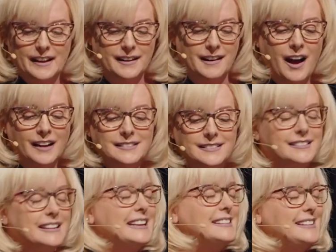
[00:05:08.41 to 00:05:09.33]
God
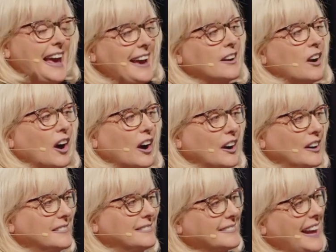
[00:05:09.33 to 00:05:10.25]
sees Hagar
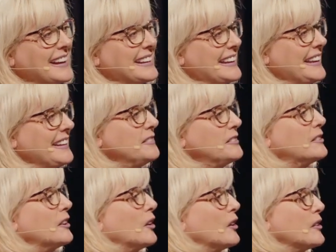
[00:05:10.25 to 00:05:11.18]
and
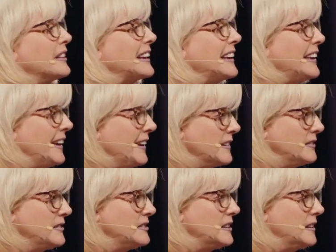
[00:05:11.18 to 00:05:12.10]
gives her the
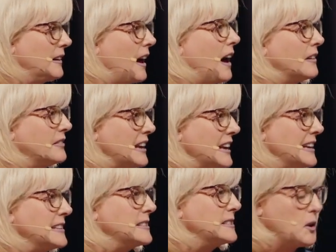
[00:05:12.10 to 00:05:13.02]
gift of
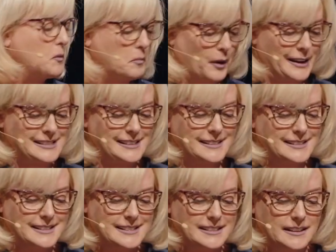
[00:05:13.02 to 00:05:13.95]
his
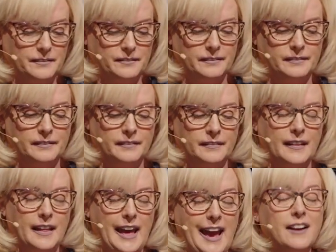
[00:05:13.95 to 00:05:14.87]
presence.
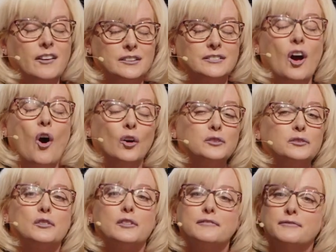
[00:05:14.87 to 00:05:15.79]
Hagar is
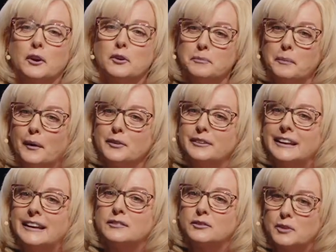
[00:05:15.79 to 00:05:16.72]
also the first
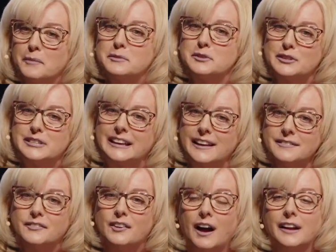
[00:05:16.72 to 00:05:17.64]
person in Scripture to
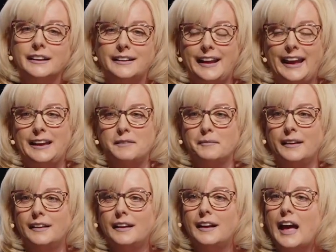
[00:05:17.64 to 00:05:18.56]
give God a name
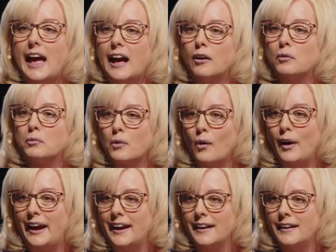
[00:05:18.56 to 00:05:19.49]
El
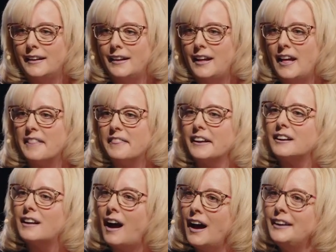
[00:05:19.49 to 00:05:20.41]
Roi, the
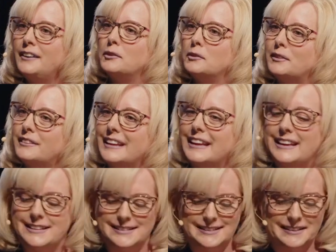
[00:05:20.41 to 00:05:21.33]
God who
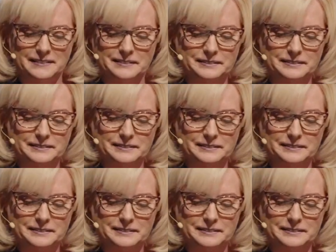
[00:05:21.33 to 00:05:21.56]
sees.